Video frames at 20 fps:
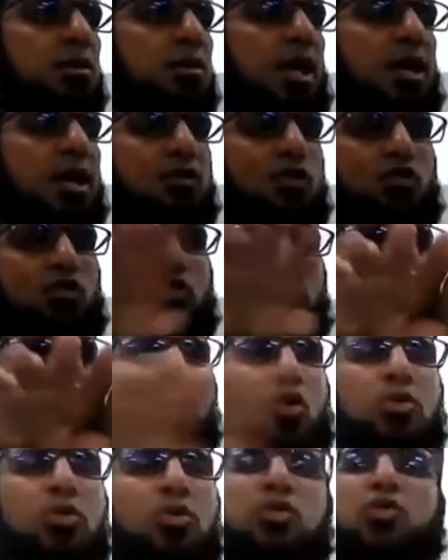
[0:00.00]
And those would be the
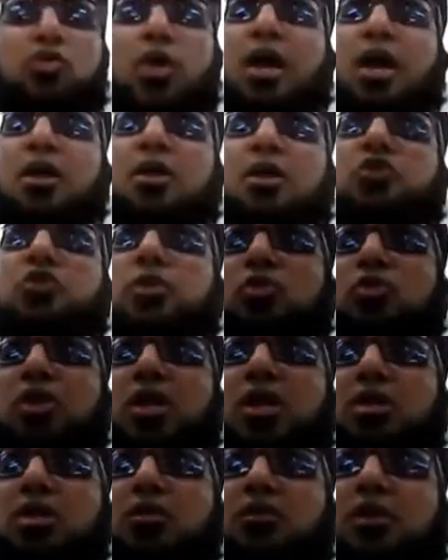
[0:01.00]
only two angles we look
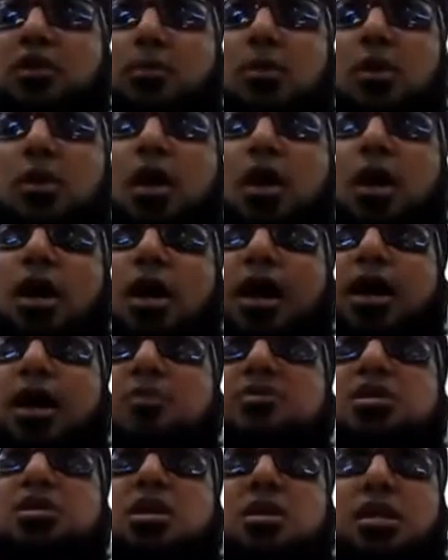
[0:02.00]
at it from. I'm
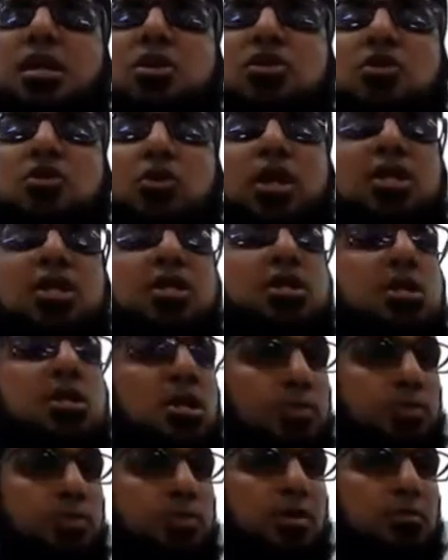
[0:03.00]
saying let's look at it
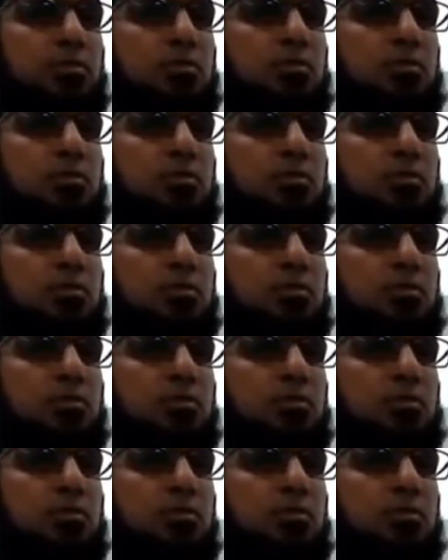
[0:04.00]
deeper.